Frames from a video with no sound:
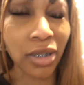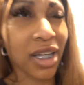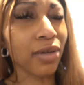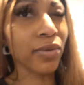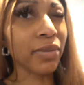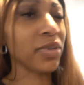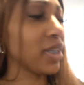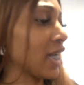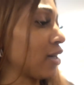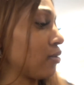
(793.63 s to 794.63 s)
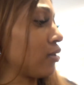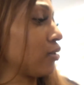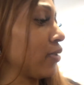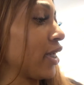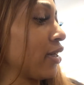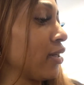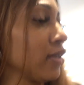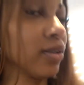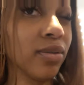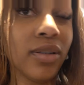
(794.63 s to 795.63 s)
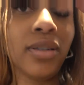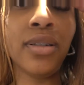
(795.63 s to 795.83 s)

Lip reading: I ripped it out. Oh, that hurt.